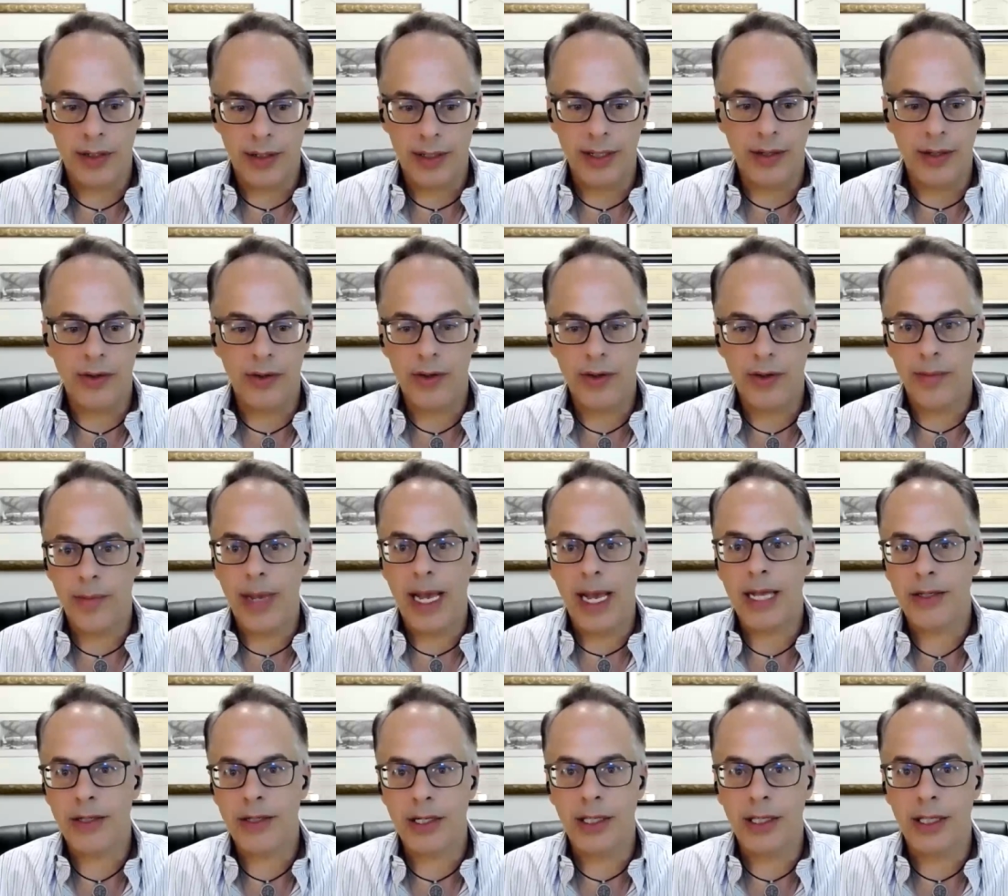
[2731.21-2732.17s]
the
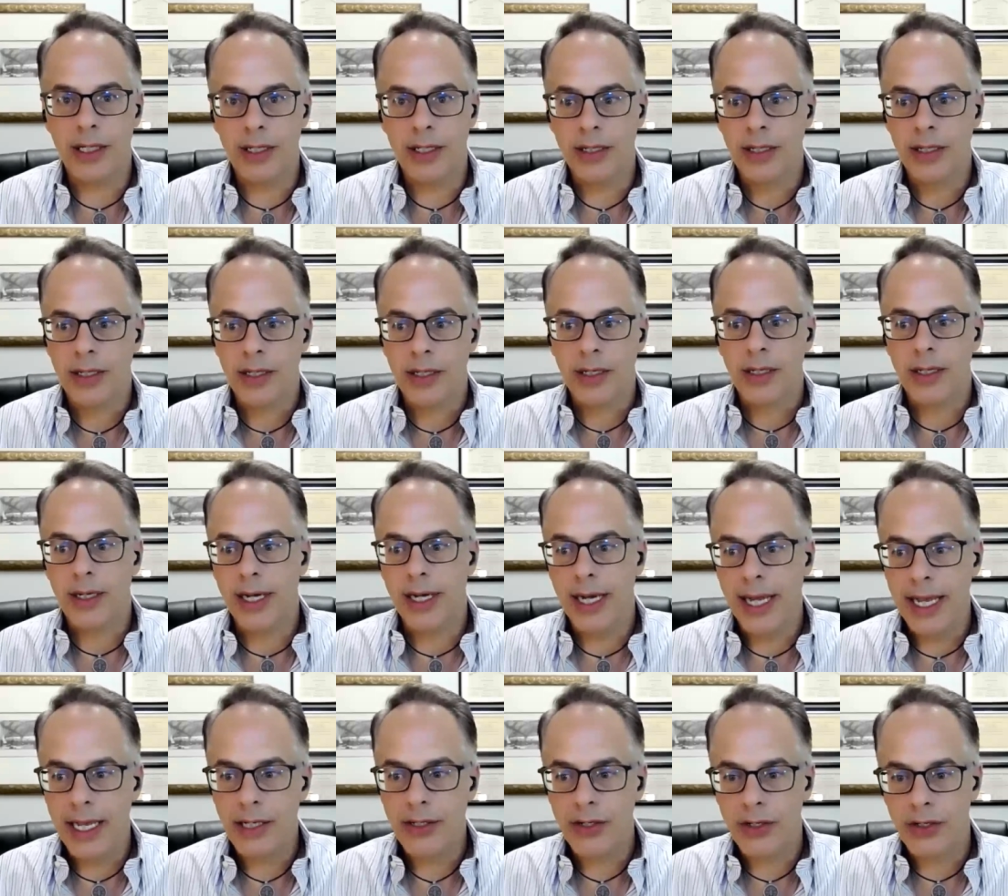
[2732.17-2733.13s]
masculine
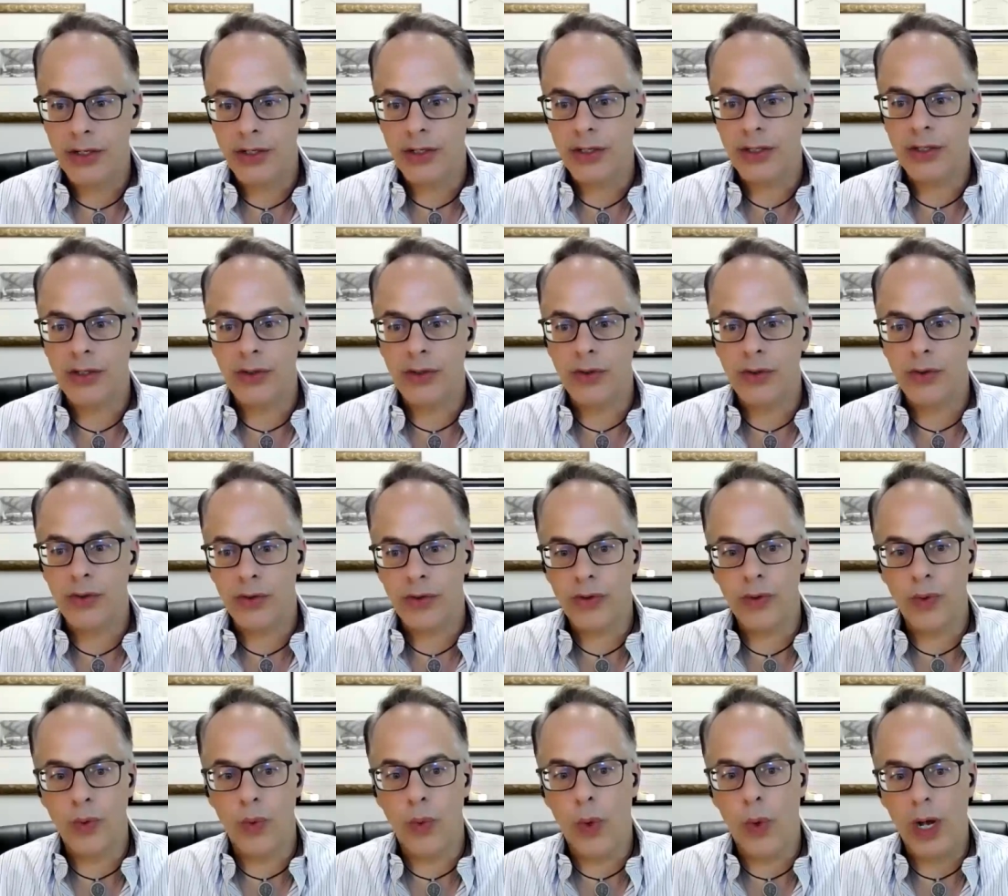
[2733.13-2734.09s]
natures to
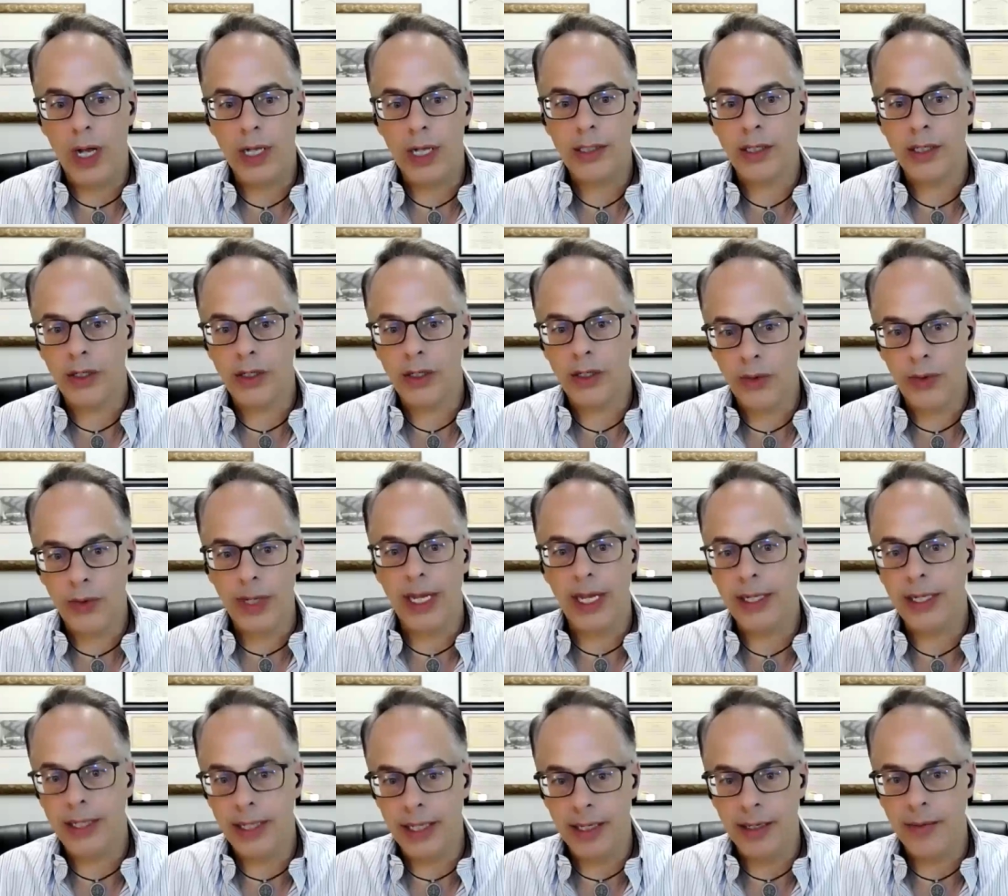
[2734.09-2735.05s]
want to
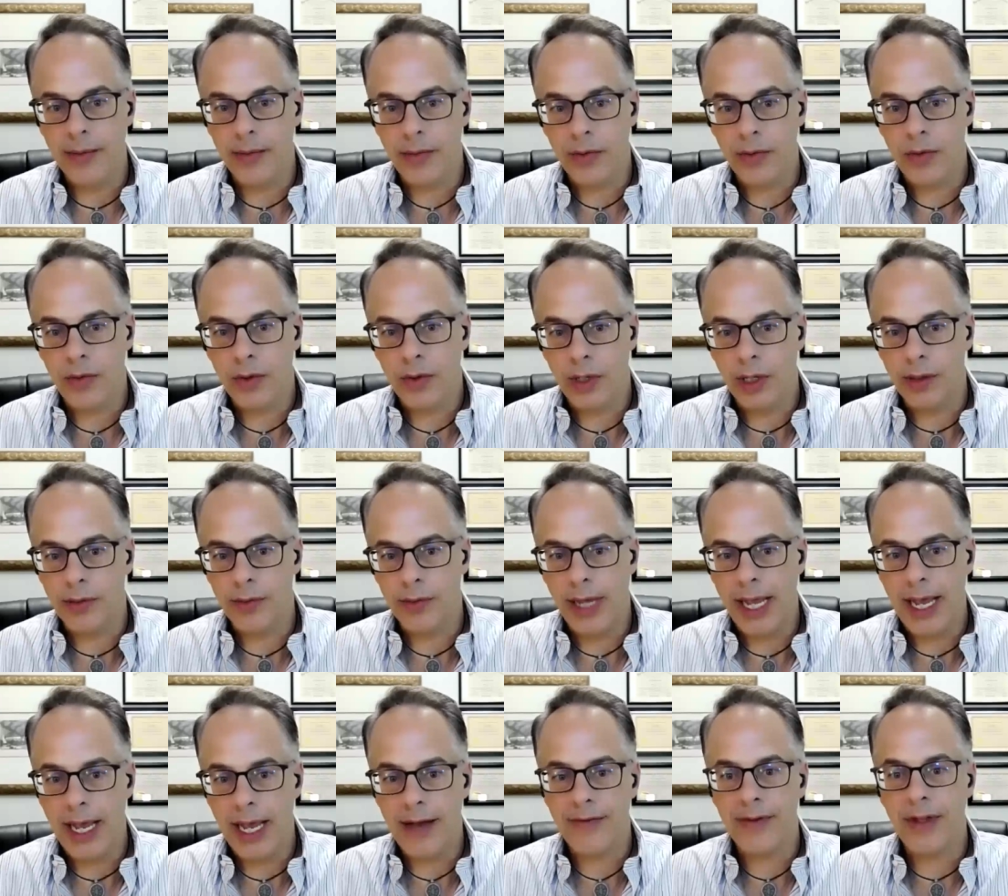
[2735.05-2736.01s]
create and
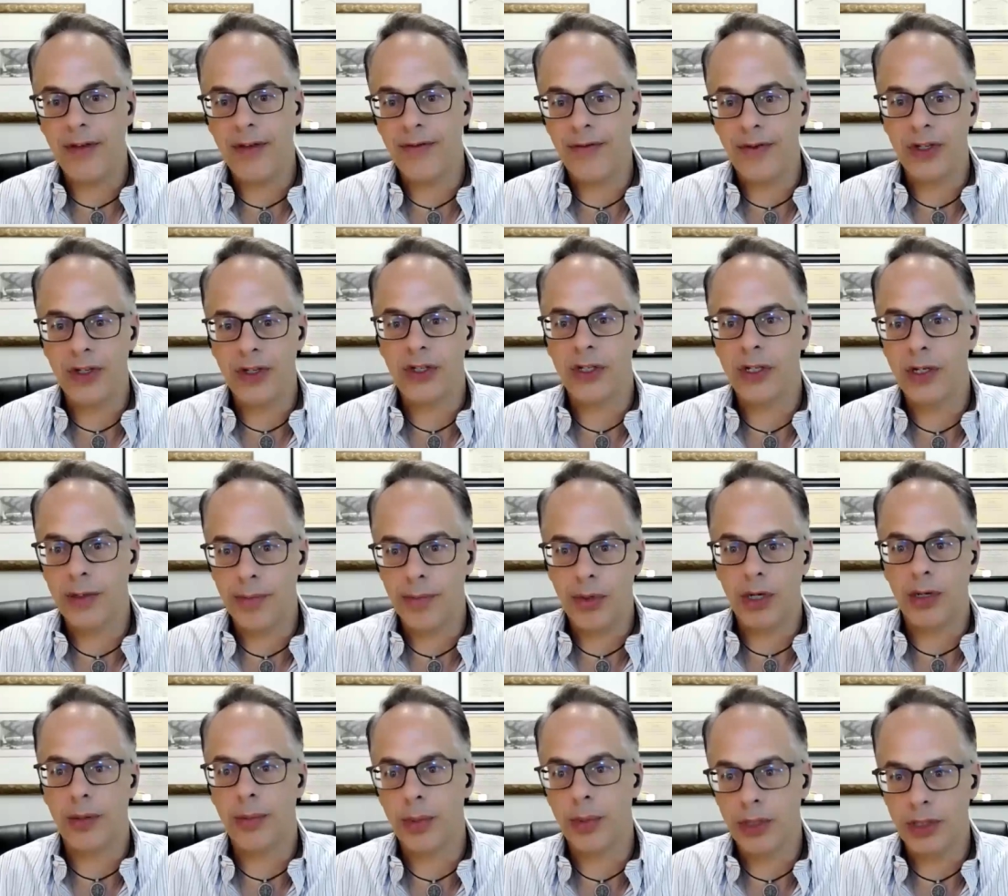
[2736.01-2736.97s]
have that vision and
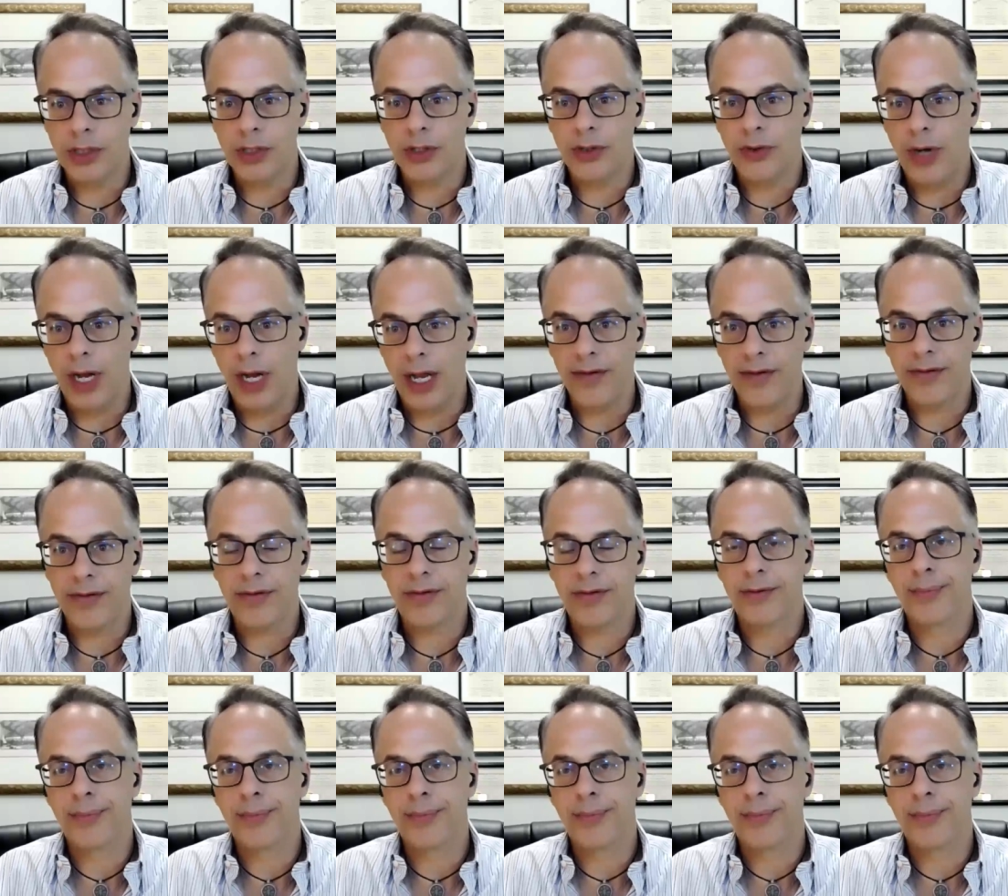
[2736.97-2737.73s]
purpose and drive.